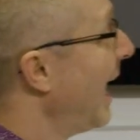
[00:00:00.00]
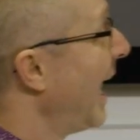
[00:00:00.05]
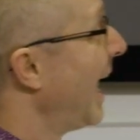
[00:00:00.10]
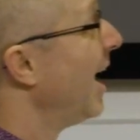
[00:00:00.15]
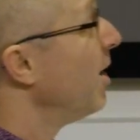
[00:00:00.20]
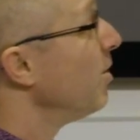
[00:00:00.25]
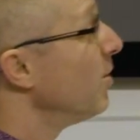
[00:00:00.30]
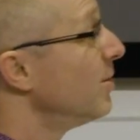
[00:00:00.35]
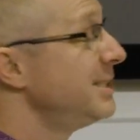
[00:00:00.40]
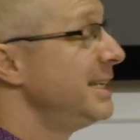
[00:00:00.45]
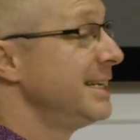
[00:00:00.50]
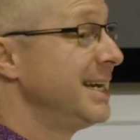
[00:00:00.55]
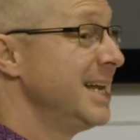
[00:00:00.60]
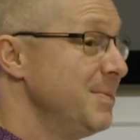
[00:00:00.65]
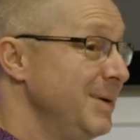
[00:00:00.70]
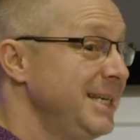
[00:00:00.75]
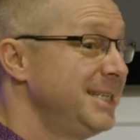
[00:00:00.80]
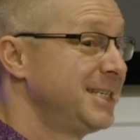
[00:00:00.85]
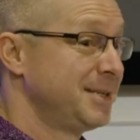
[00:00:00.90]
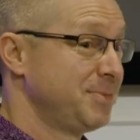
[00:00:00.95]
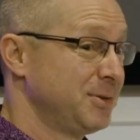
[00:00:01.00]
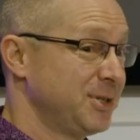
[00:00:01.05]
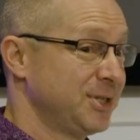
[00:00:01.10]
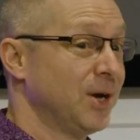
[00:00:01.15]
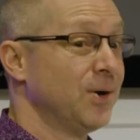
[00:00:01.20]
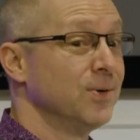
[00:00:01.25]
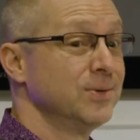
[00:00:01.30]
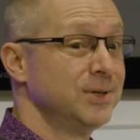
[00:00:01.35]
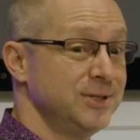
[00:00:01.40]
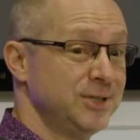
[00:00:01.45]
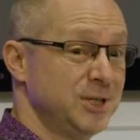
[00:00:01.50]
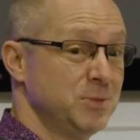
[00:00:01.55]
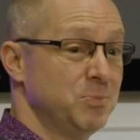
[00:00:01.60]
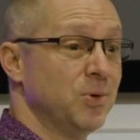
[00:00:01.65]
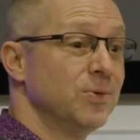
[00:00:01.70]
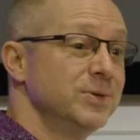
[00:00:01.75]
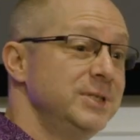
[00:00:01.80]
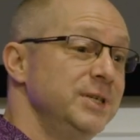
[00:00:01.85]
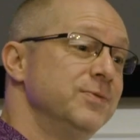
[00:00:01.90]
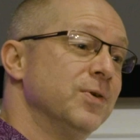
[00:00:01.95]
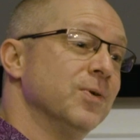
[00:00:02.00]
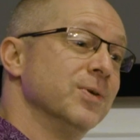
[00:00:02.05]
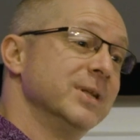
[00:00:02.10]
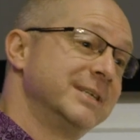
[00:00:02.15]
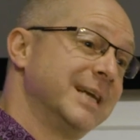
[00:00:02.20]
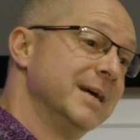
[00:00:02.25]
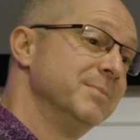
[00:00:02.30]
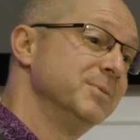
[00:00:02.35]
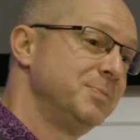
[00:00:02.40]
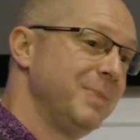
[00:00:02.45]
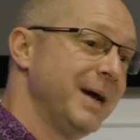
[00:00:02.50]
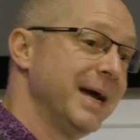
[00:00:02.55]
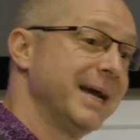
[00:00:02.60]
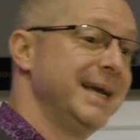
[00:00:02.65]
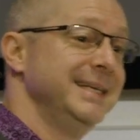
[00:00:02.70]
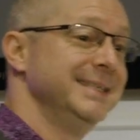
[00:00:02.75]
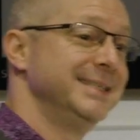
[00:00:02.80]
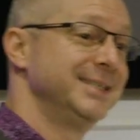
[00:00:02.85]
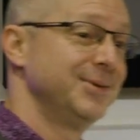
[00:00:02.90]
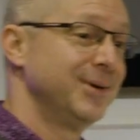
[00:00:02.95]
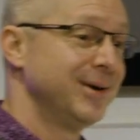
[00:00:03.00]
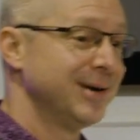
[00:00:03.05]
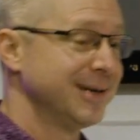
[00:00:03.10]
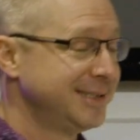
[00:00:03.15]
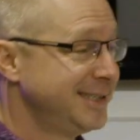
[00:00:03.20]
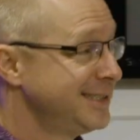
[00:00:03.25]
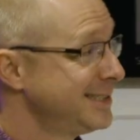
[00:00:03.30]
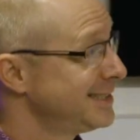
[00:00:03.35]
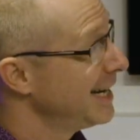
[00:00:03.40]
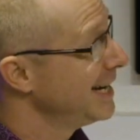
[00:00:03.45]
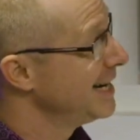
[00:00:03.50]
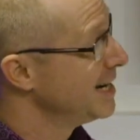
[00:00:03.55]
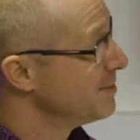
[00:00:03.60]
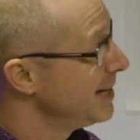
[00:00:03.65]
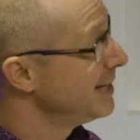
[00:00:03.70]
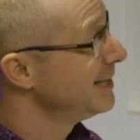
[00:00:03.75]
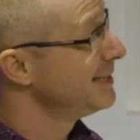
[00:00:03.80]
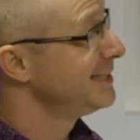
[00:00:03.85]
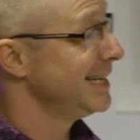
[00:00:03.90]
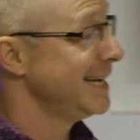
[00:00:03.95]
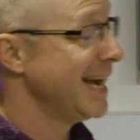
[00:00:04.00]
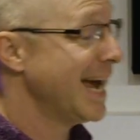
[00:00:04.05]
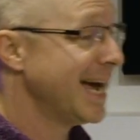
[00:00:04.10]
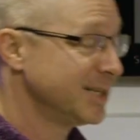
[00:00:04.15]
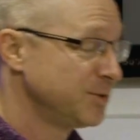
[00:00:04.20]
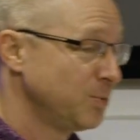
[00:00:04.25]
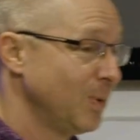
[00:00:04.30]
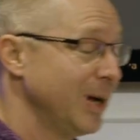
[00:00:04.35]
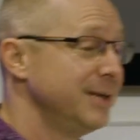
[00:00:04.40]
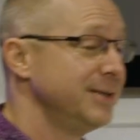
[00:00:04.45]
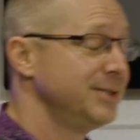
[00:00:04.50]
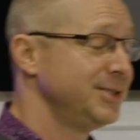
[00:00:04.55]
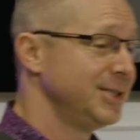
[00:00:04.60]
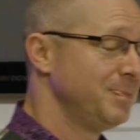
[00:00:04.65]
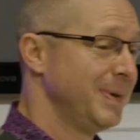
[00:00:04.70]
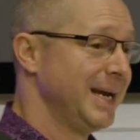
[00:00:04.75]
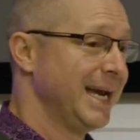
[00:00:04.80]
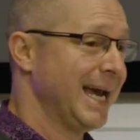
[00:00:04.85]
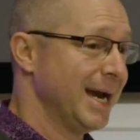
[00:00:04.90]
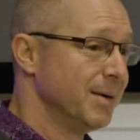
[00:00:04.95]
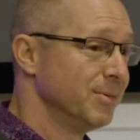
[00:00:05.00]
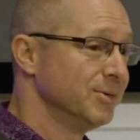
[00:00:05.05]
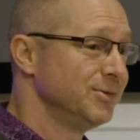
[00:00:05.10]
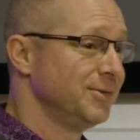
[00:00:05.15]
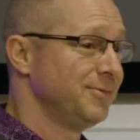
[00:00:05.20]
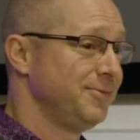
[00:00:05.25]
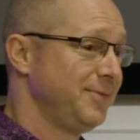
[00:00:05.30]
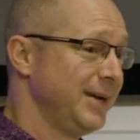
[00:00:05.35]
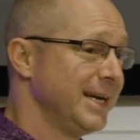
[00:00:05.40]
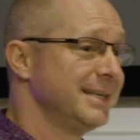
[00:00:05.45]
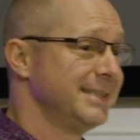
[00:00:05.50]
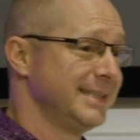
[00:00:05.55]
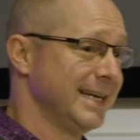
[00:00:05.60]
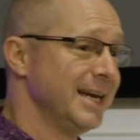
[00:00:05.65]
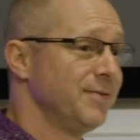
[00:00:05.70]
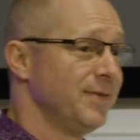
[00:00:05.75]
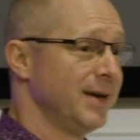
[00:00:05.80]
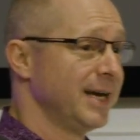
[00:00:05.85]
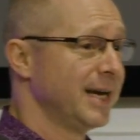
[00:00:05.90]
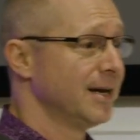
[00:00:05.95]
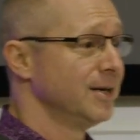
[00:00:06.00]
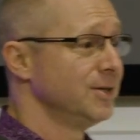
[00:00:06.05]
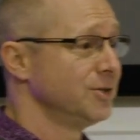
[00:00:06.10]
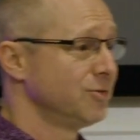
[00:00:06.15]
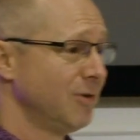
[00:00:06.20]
How long is it going to be sold and supported for? This comes back into our sustainability as well as just being able to fix it if it goes